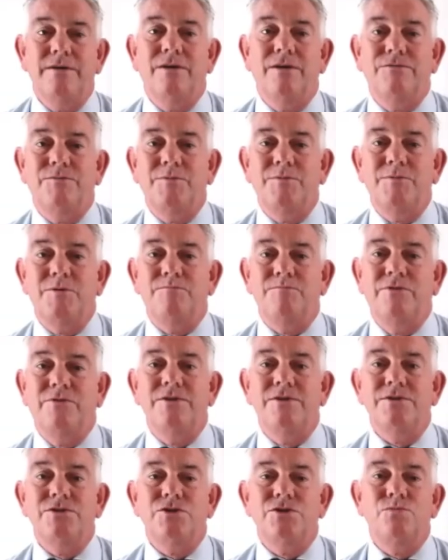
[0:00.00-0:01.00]
been
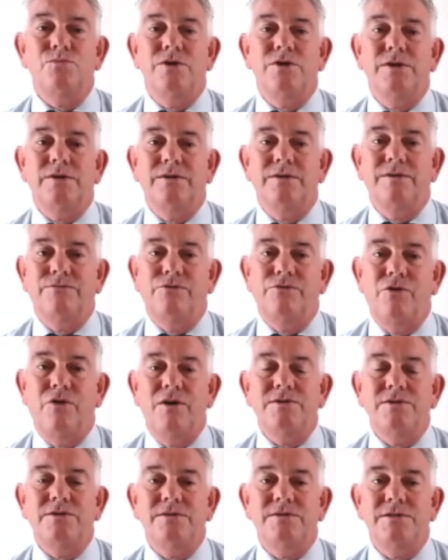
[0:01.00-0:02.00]
privileged to work in a
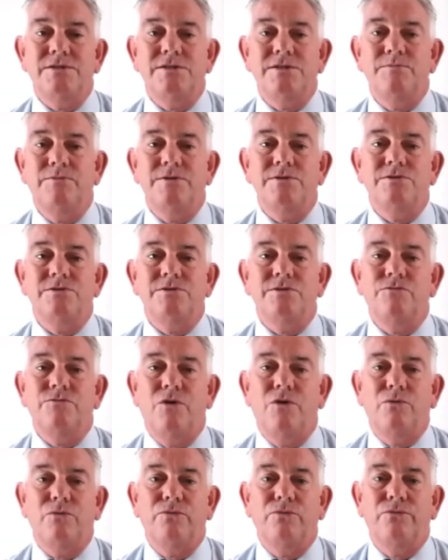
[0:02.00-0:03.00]
variety of disciplines and
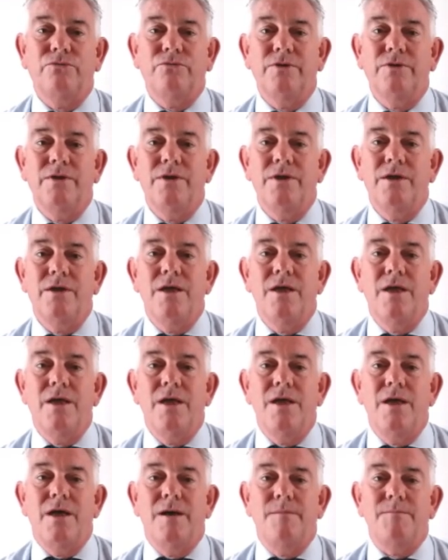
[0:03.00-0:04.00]
roles.
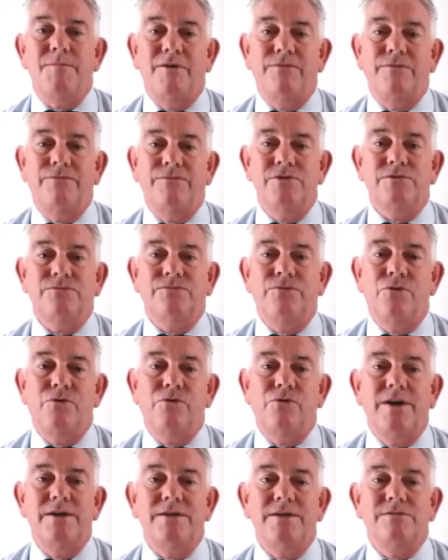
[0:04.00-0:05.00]
My first
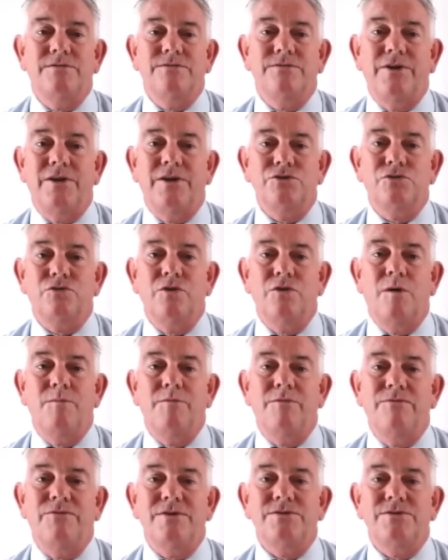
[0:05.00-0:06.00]
foray into financial crime
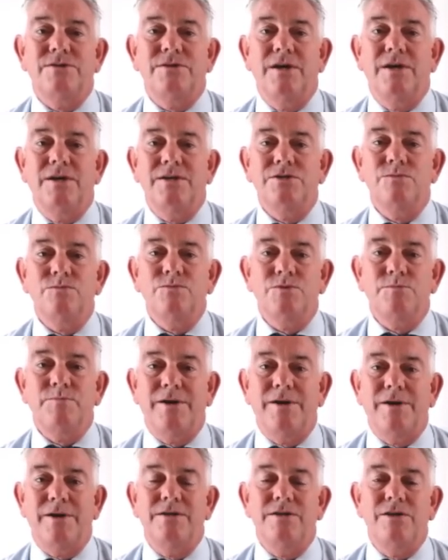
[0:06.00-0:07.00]
investigation was
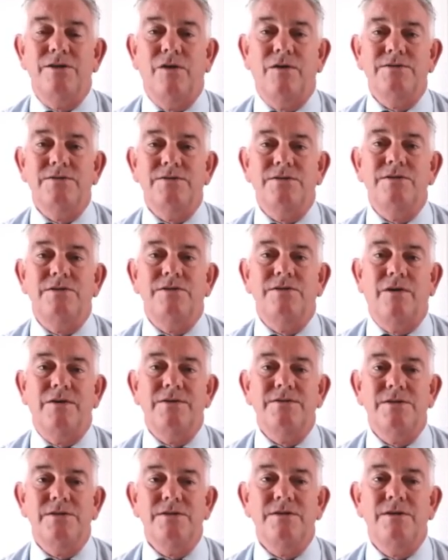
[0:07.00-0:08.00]
back in
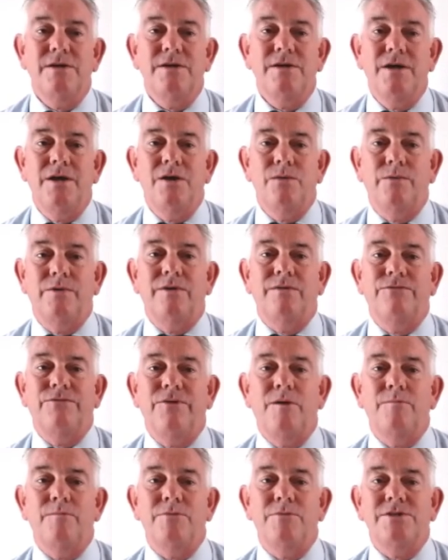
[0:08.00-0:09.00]
1990, when I found
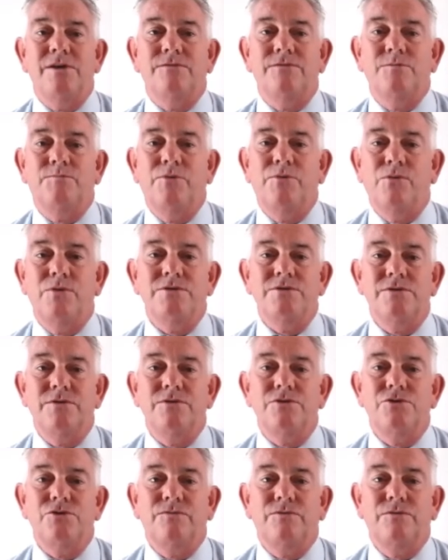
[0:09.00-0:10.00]
myself deployed
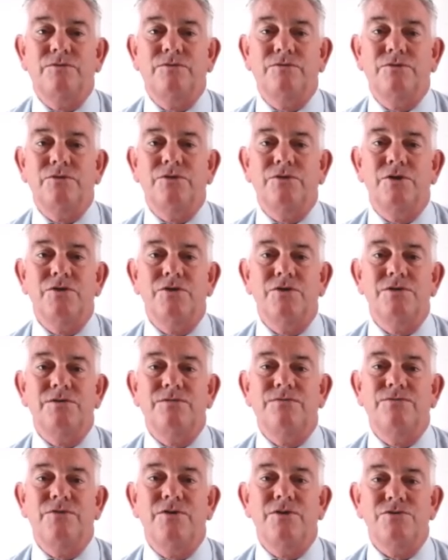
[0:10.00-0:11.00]
to Guernsey's
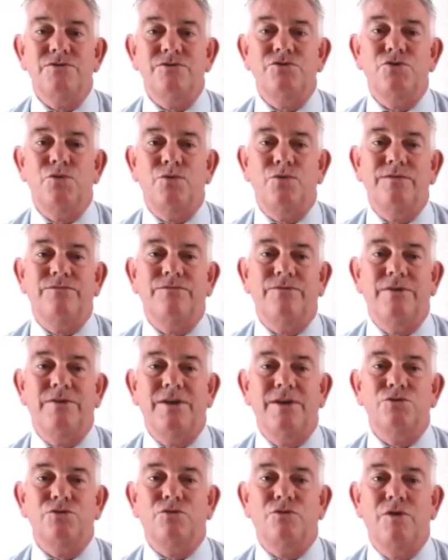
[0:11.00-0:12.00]
first joint
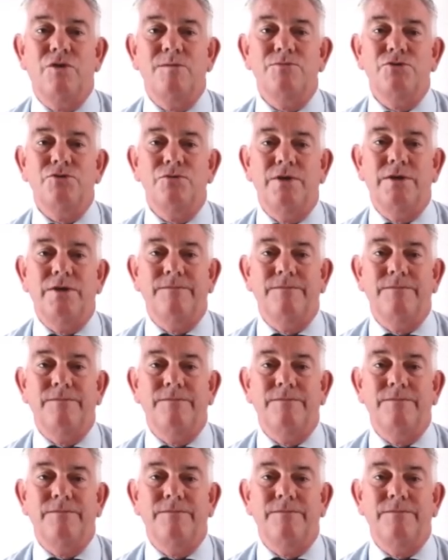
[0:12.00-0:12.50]
financial crimes unit,